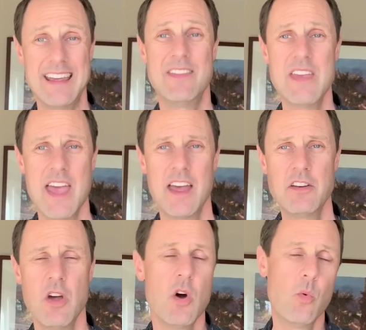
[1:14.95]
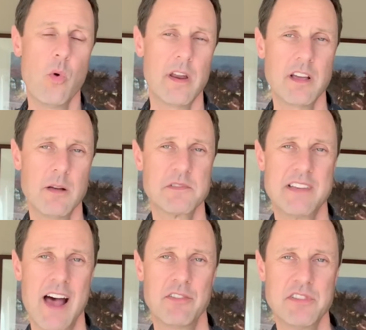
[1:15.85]
In the end, what it comes
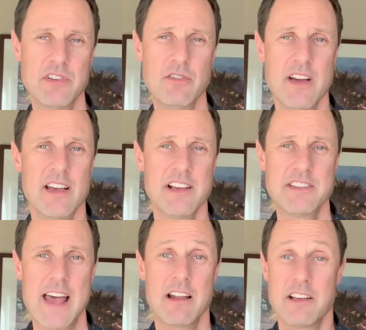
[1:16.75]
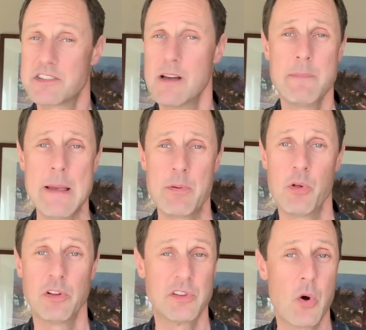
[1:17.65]
down to is that some
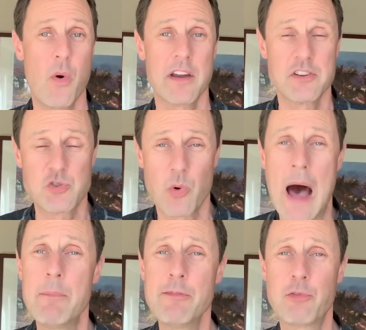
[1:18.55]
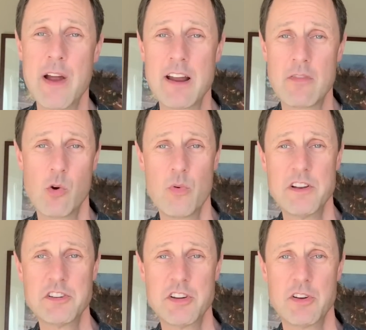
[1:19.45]
people don't want a drop of rain on their
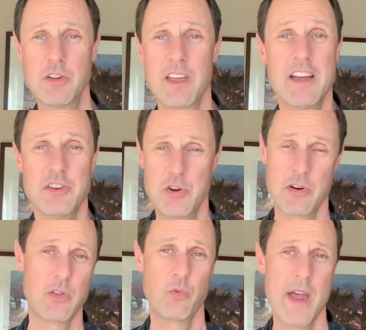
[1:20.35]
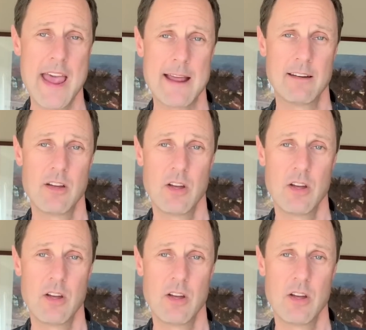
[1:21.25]
windshield during the rain